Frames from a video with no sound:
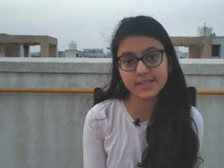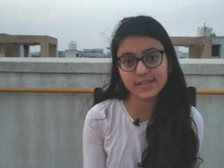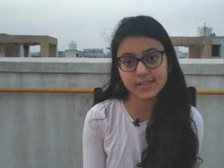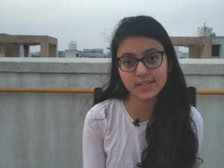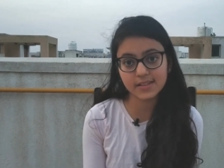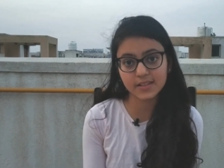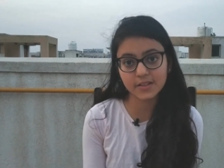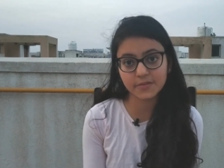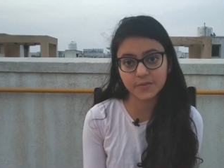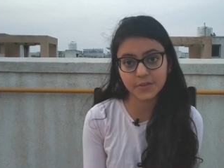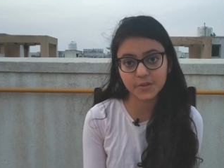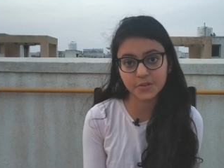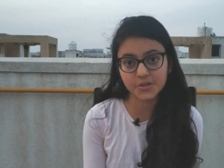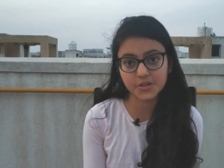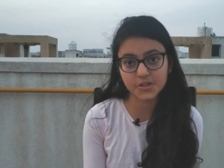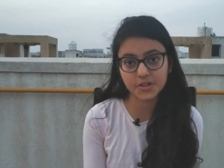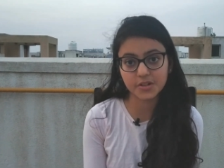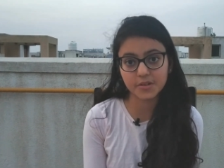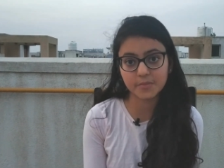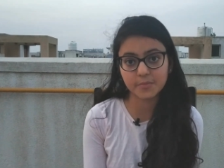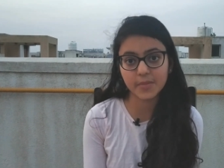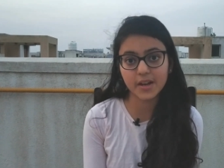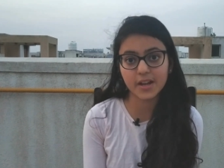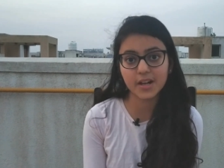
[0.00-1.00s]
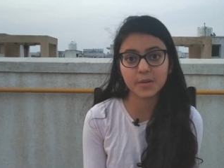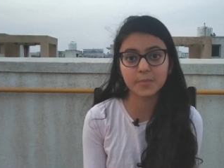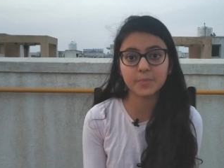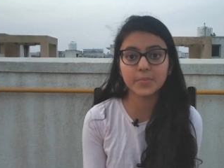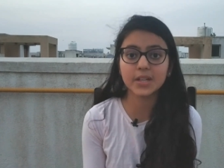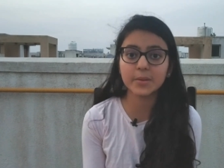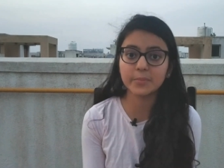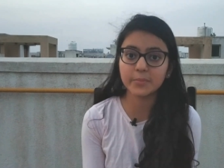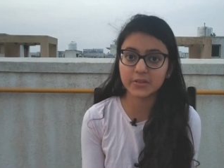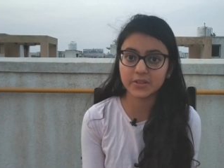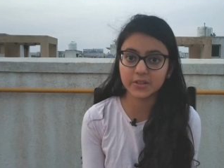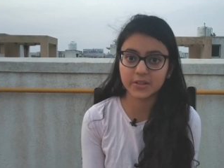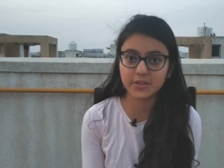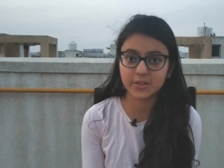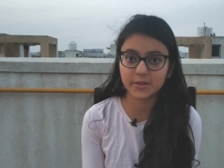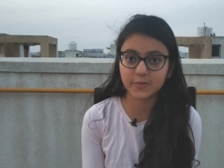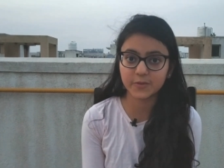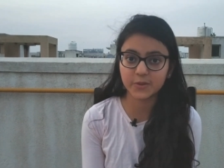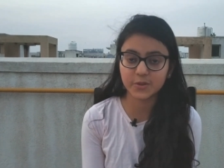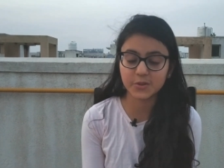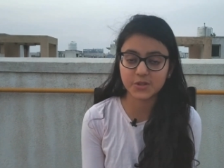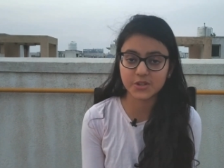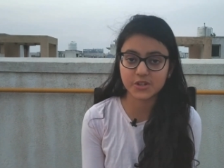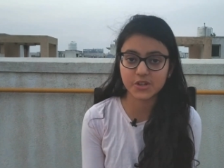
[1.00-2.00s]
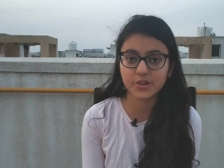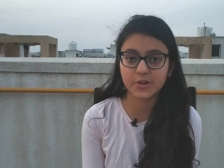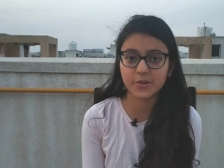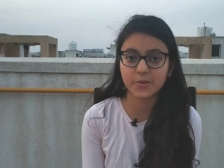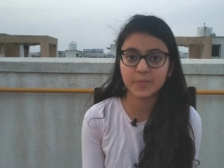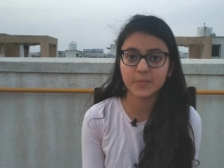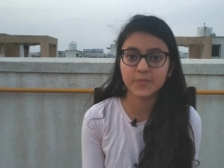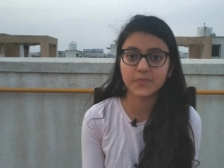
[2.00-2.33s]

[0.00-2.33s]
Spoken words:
in the future, better people in the future.